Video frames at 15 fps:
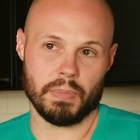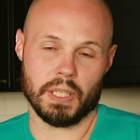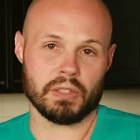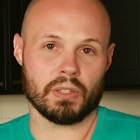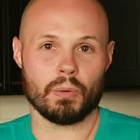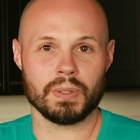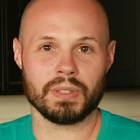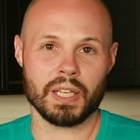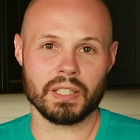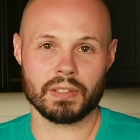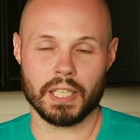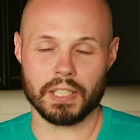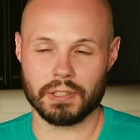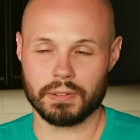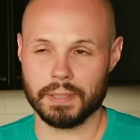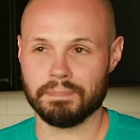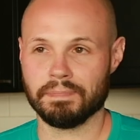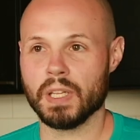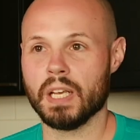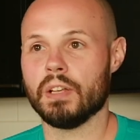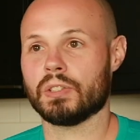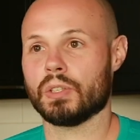based on what size class you're in.
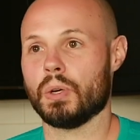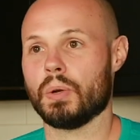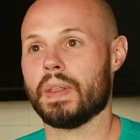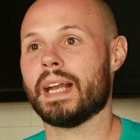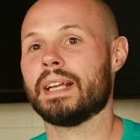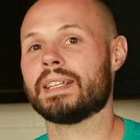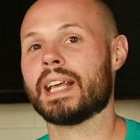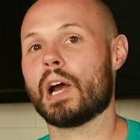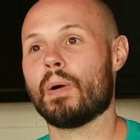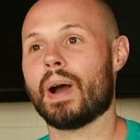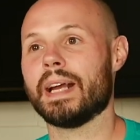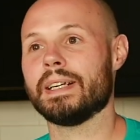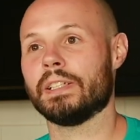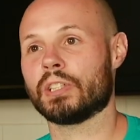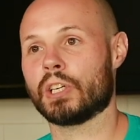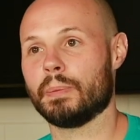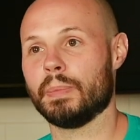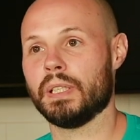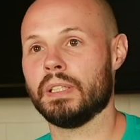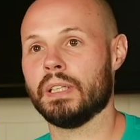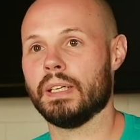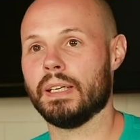So that is how I
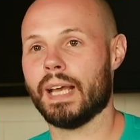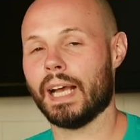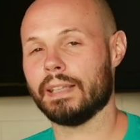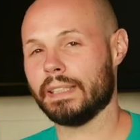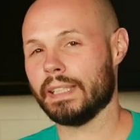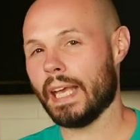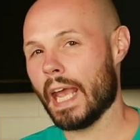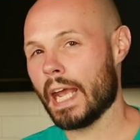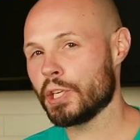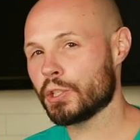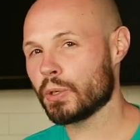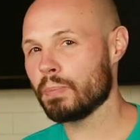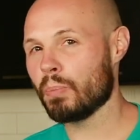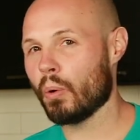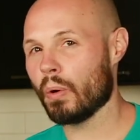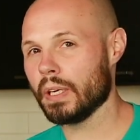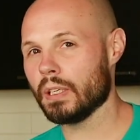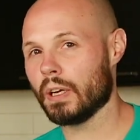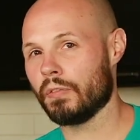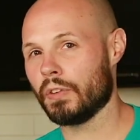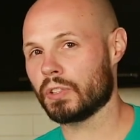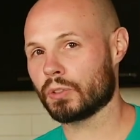determined at the entry point
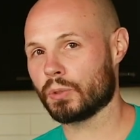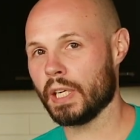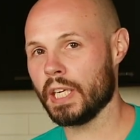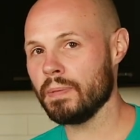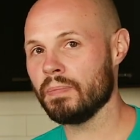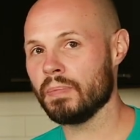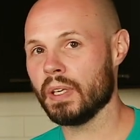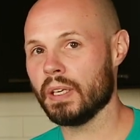of the screen.